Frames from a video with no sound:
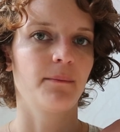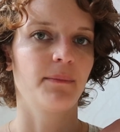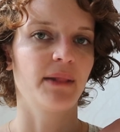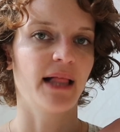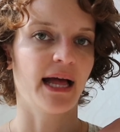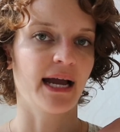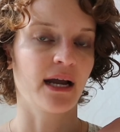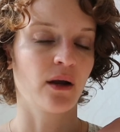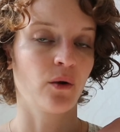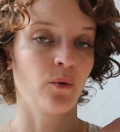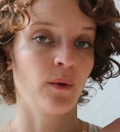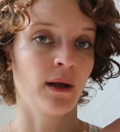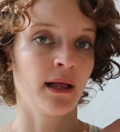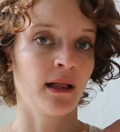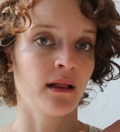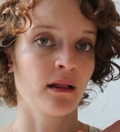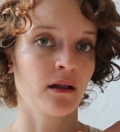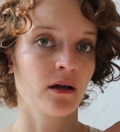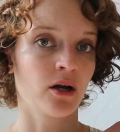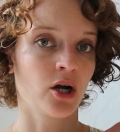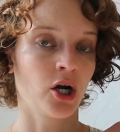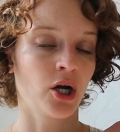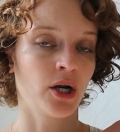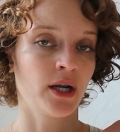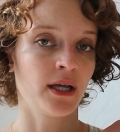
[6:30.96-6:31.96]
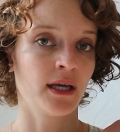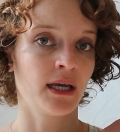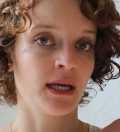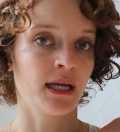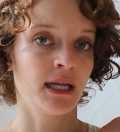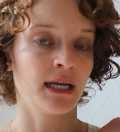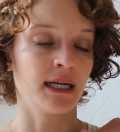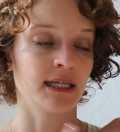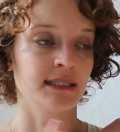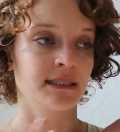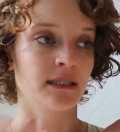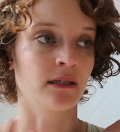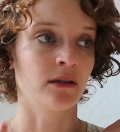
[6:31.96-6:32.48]
Blackwood
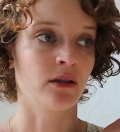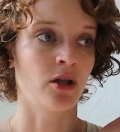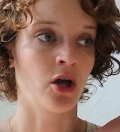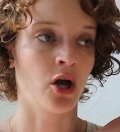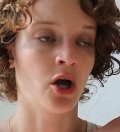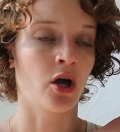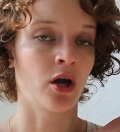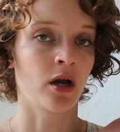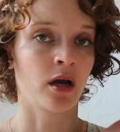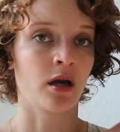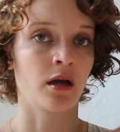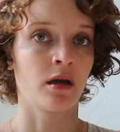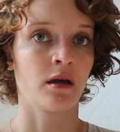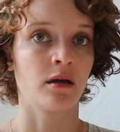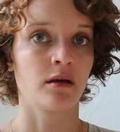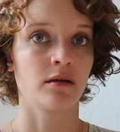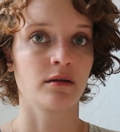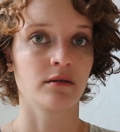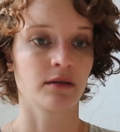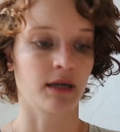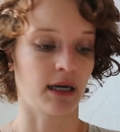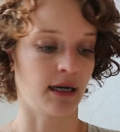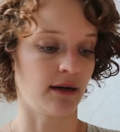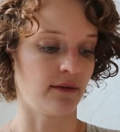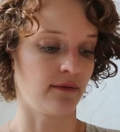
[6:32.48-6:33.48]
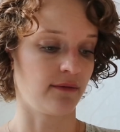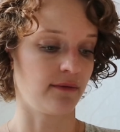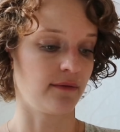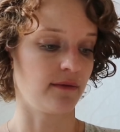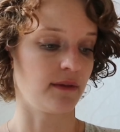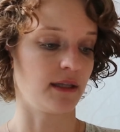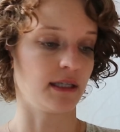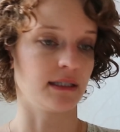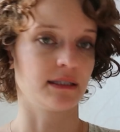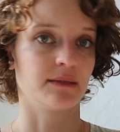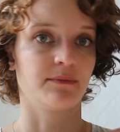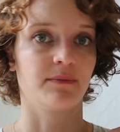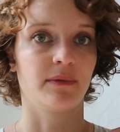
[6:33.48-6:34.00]
cardigan. It's a long, kind of
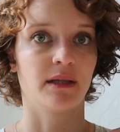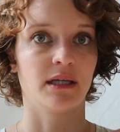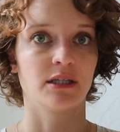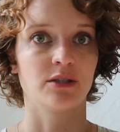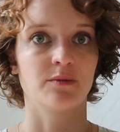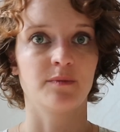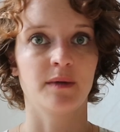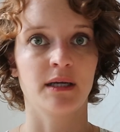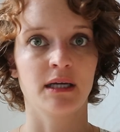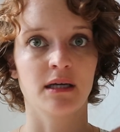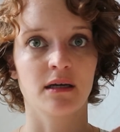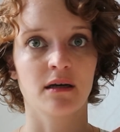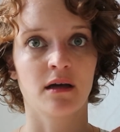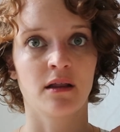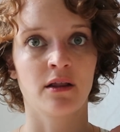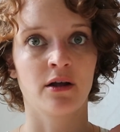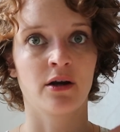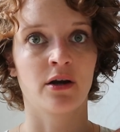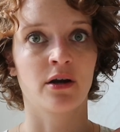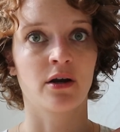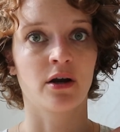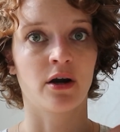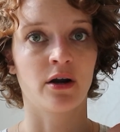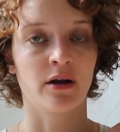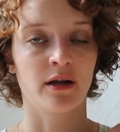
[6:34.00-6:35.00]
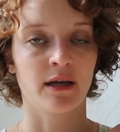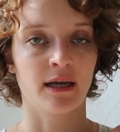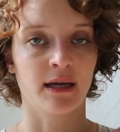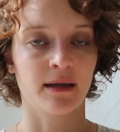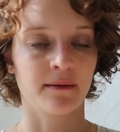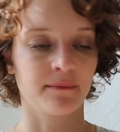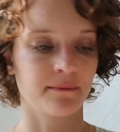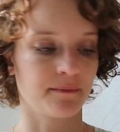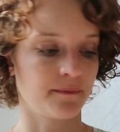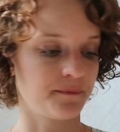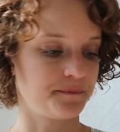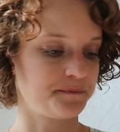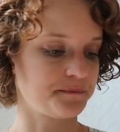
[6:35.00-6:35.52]
this blush pink color
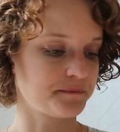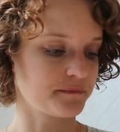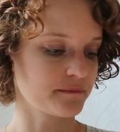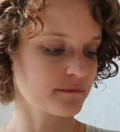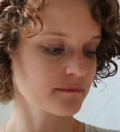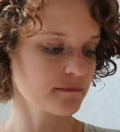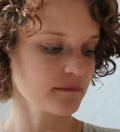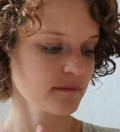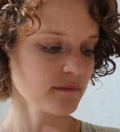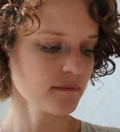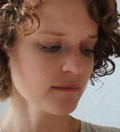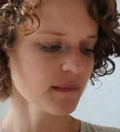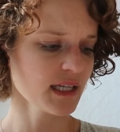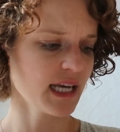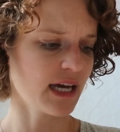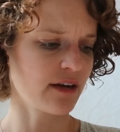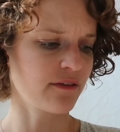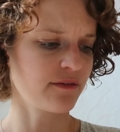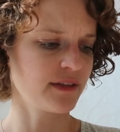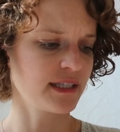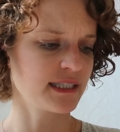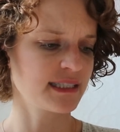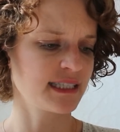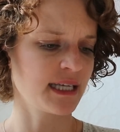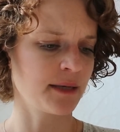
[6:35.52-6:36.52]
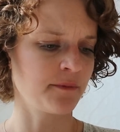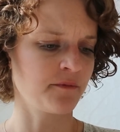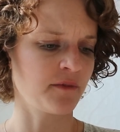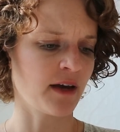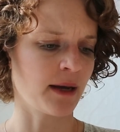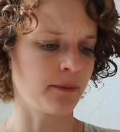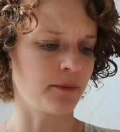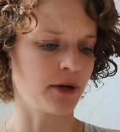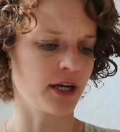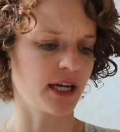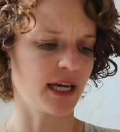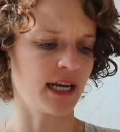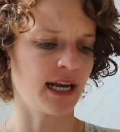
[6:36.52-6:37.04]
cardigan out of the same
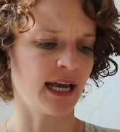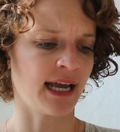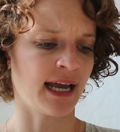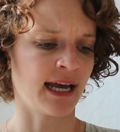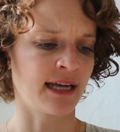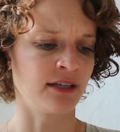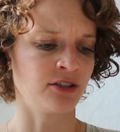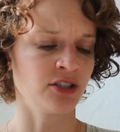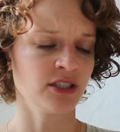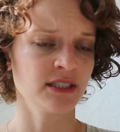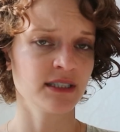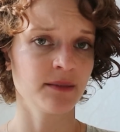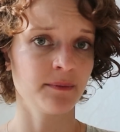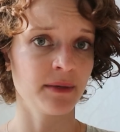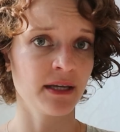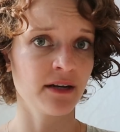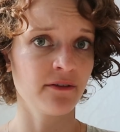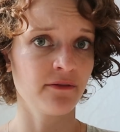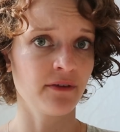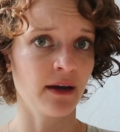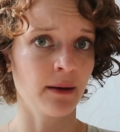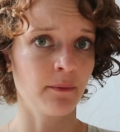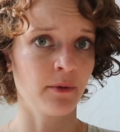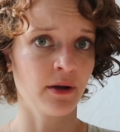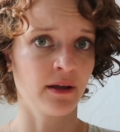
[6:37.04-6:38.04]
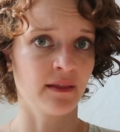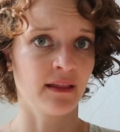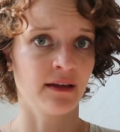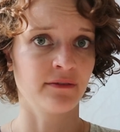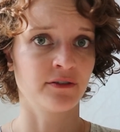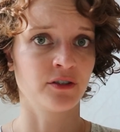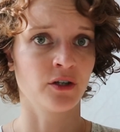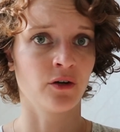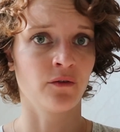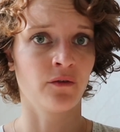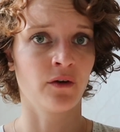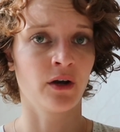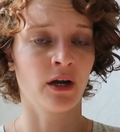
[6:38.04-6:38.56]
fabric, and I had just a bit of fabric
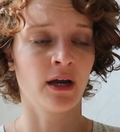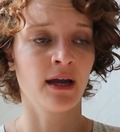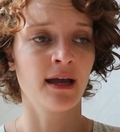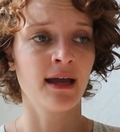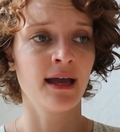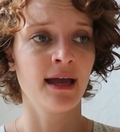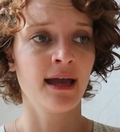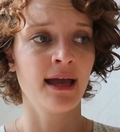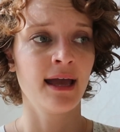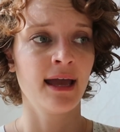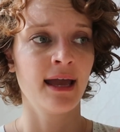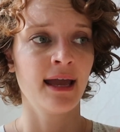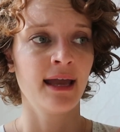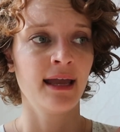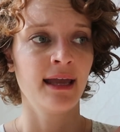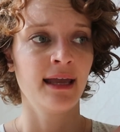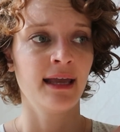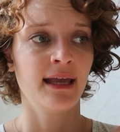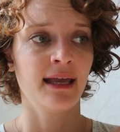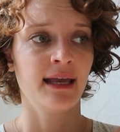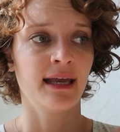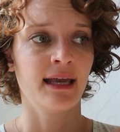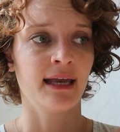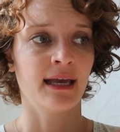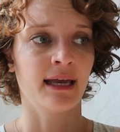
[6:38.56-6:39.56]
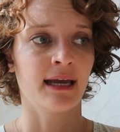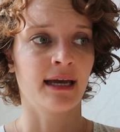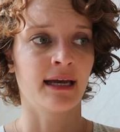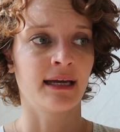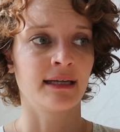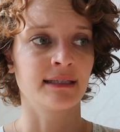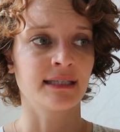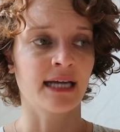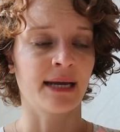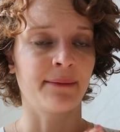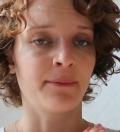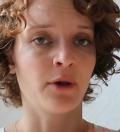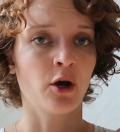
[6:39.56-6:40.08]
left over,
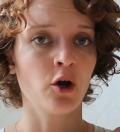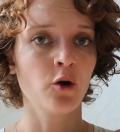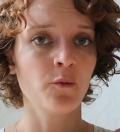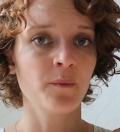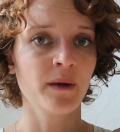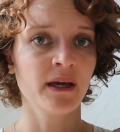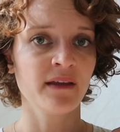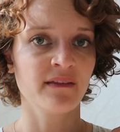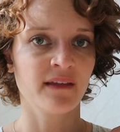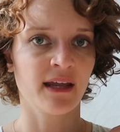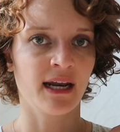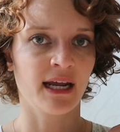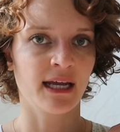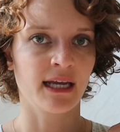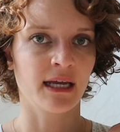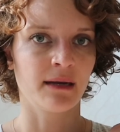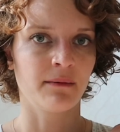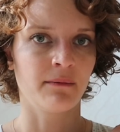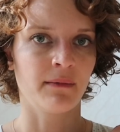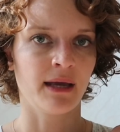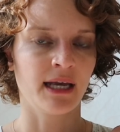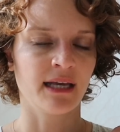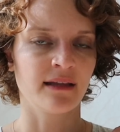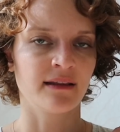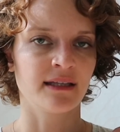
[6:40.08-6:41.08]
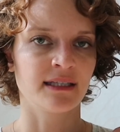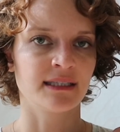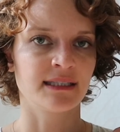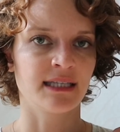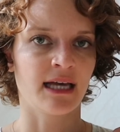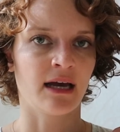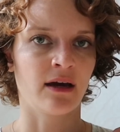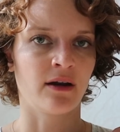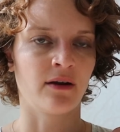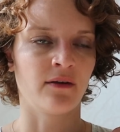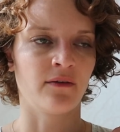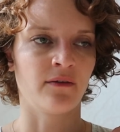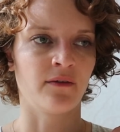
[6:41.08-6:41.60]
and I'm hoping that I can make this
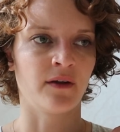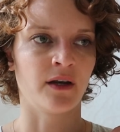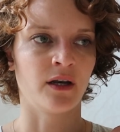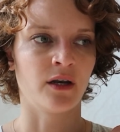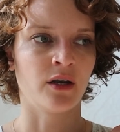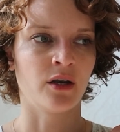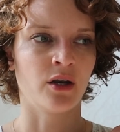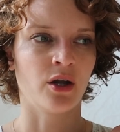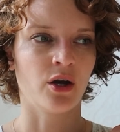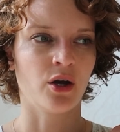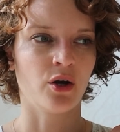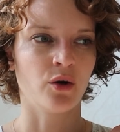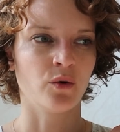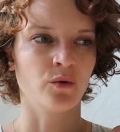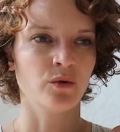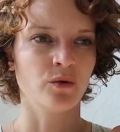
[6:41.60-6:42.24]
out of an